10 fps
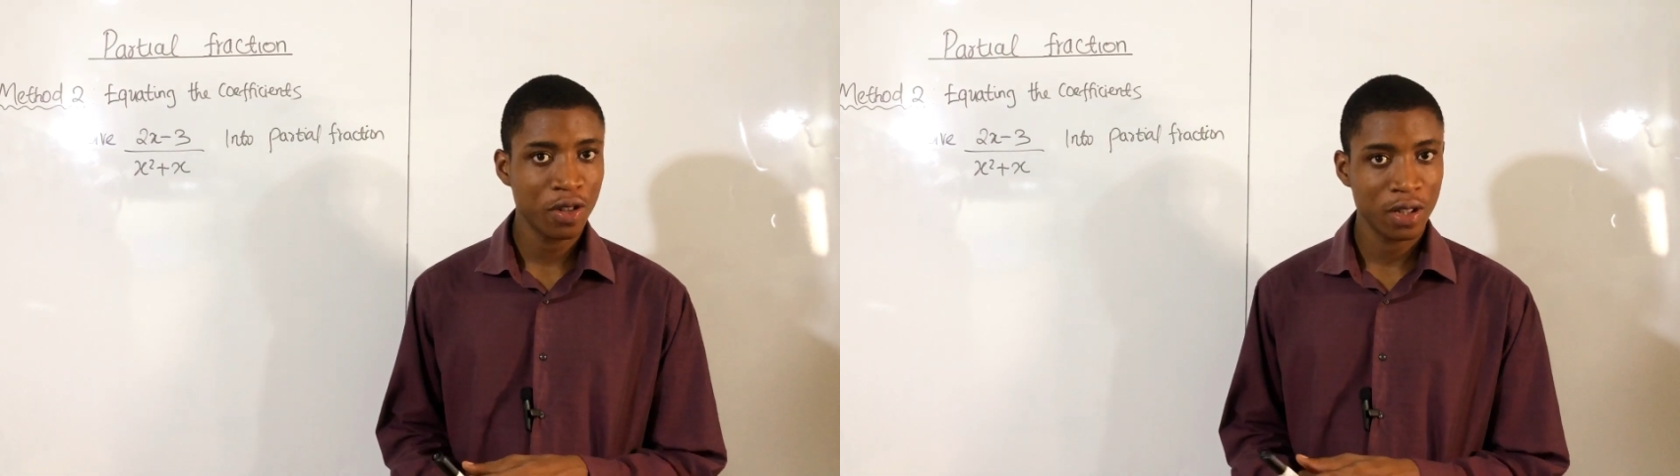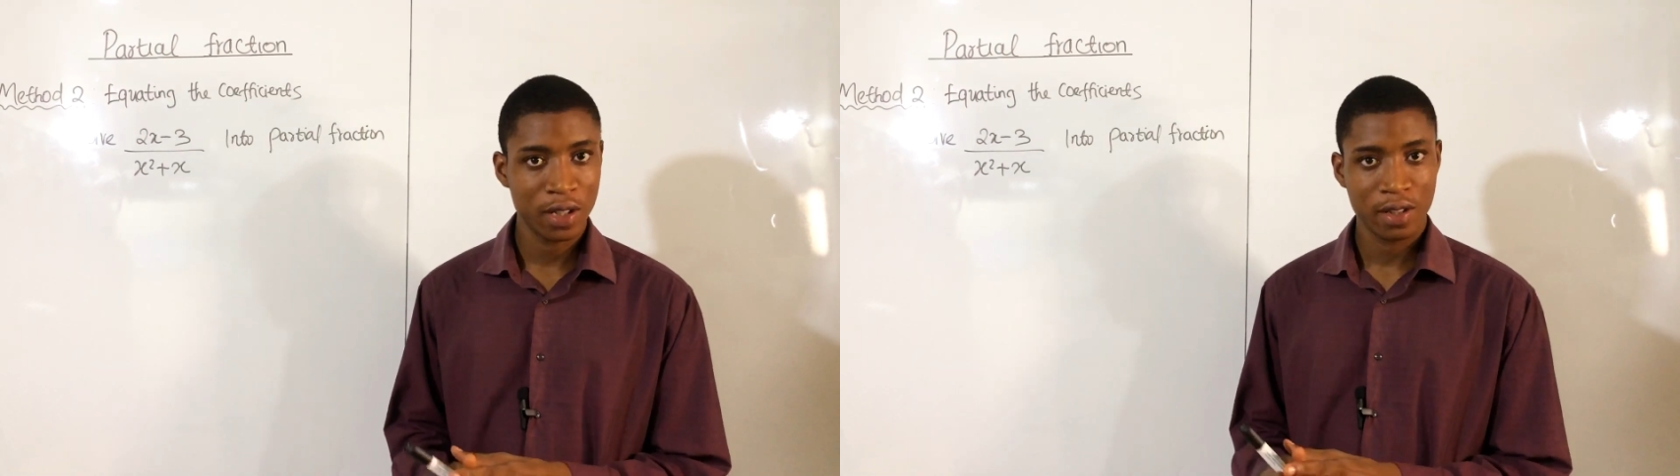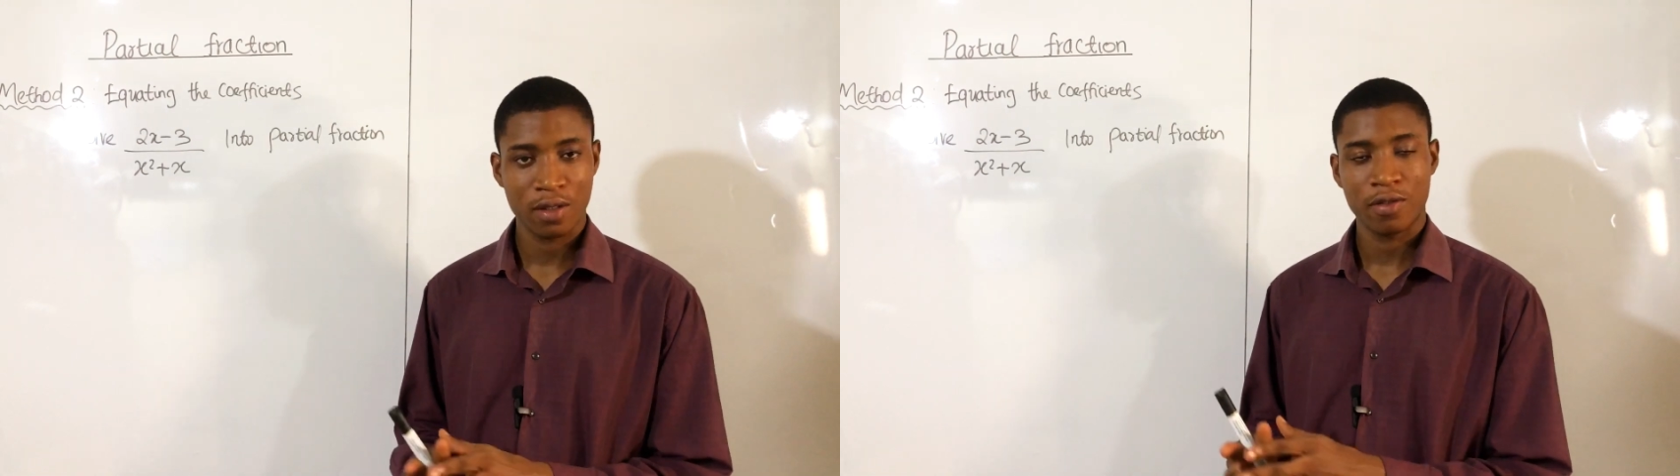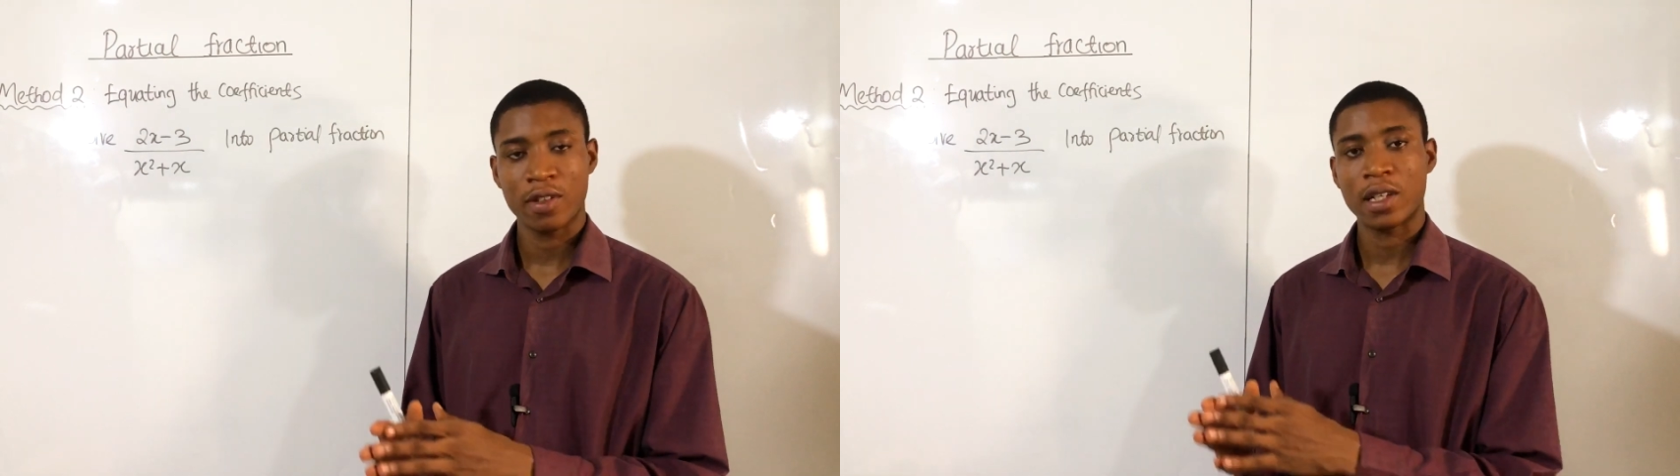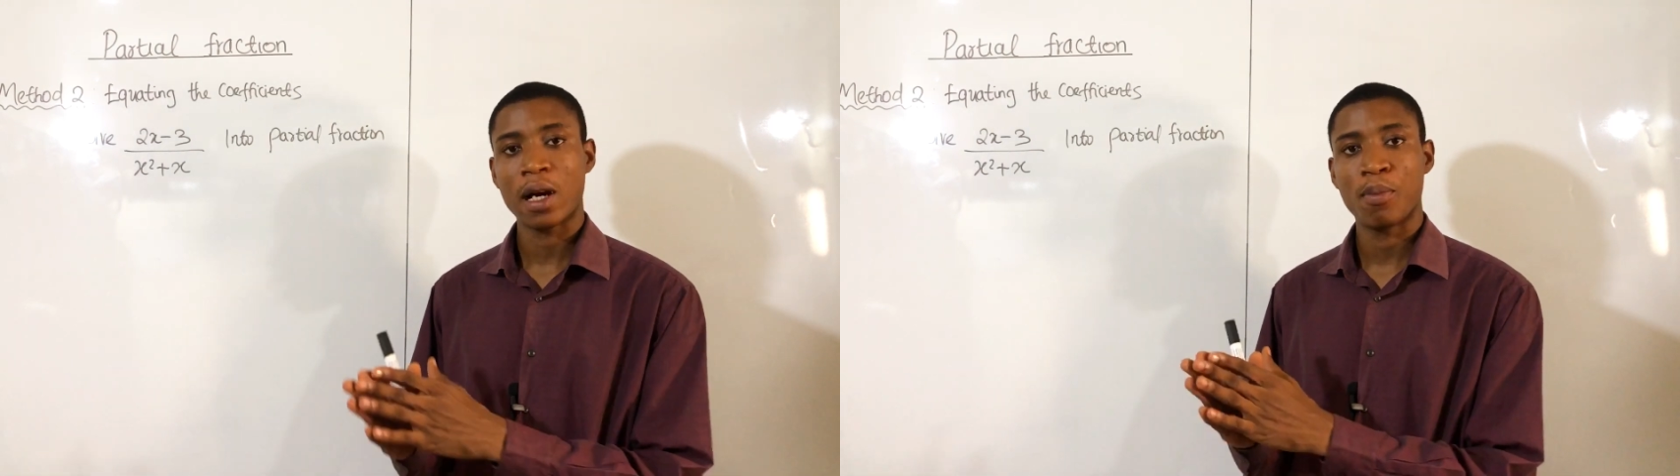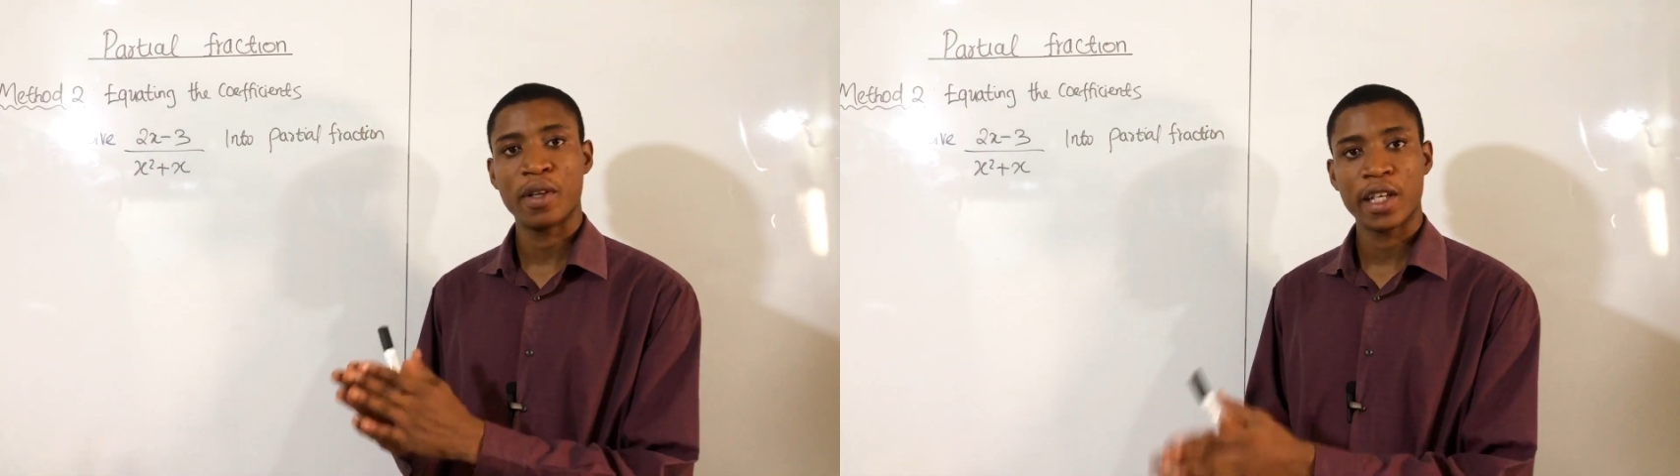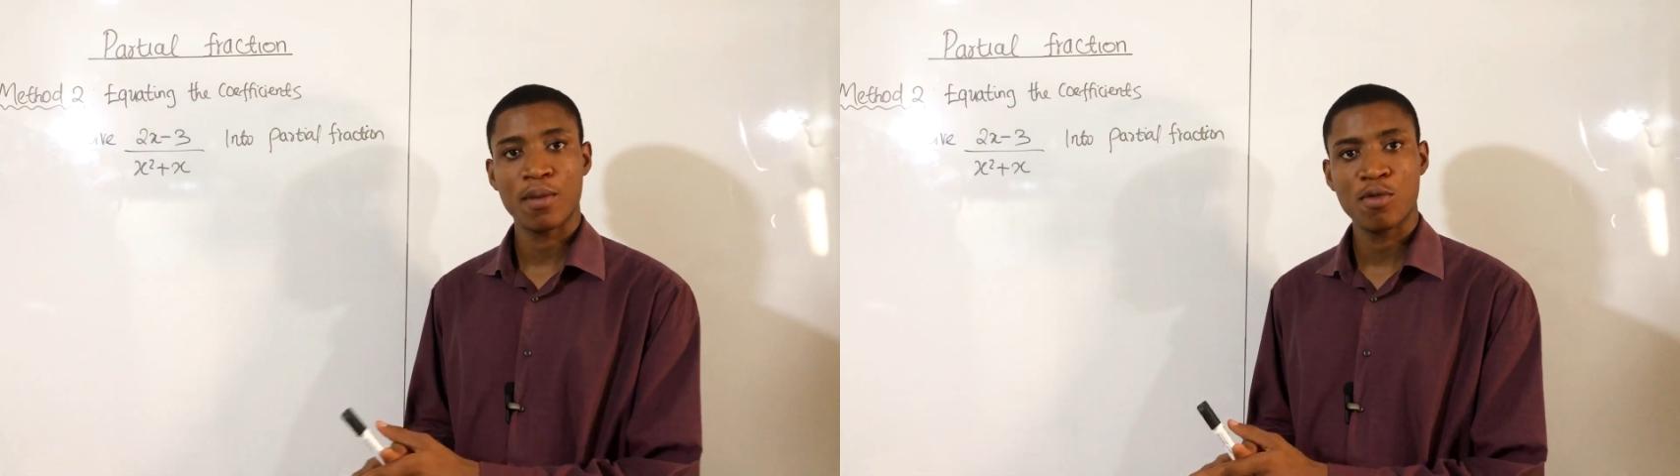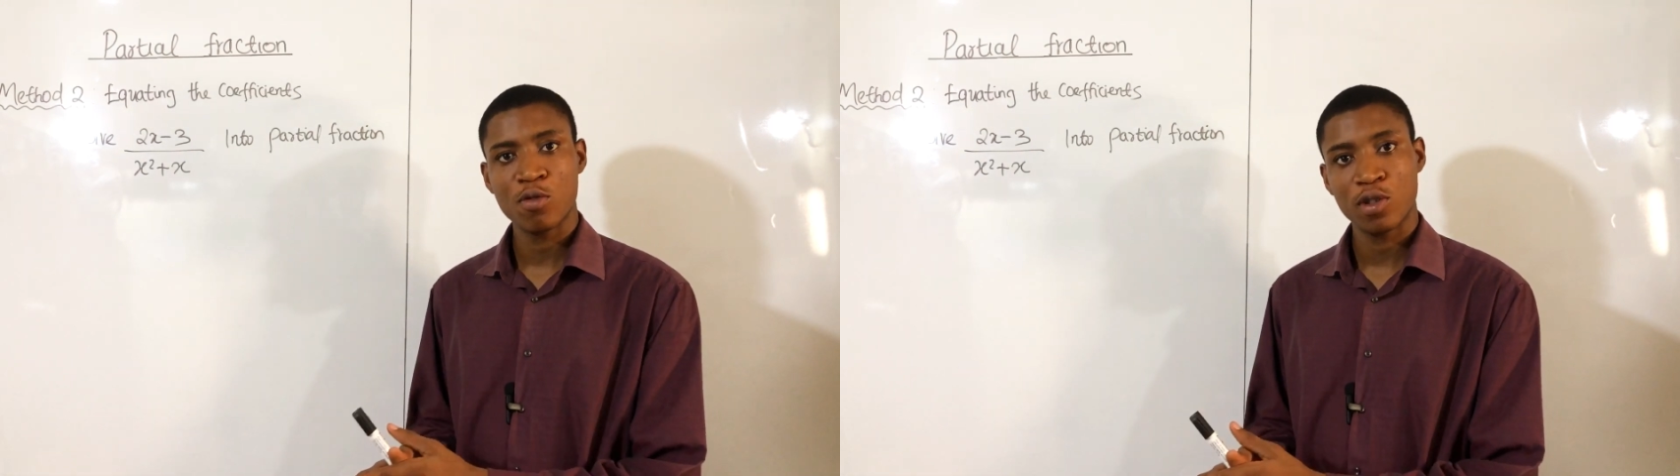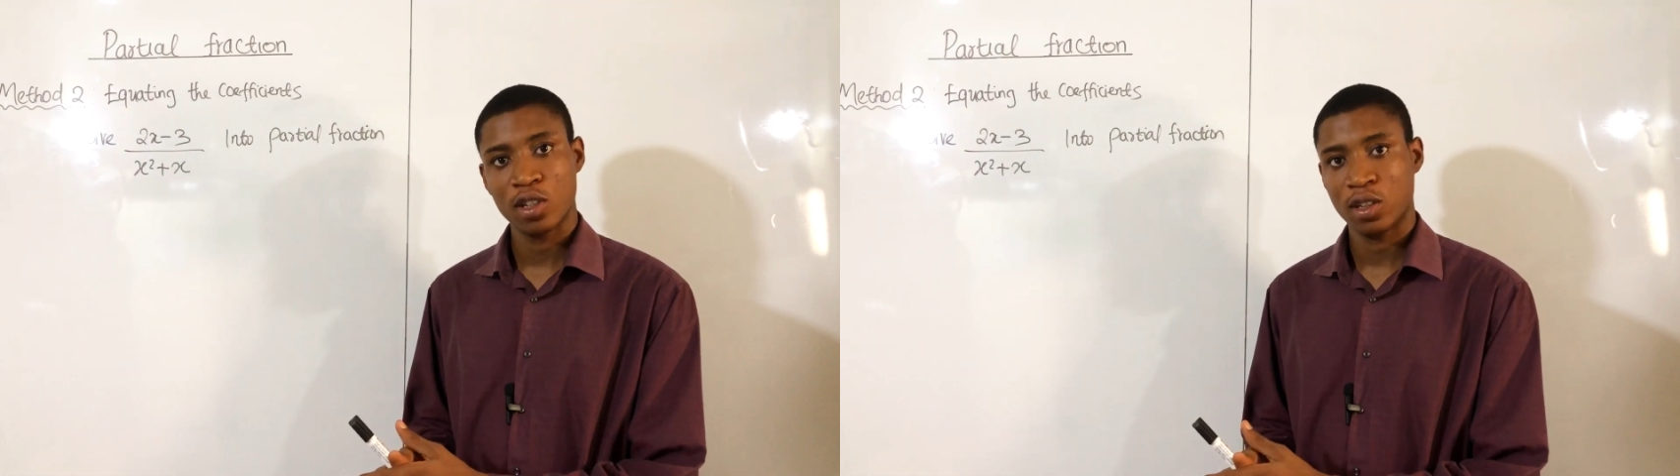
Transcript: is very applicable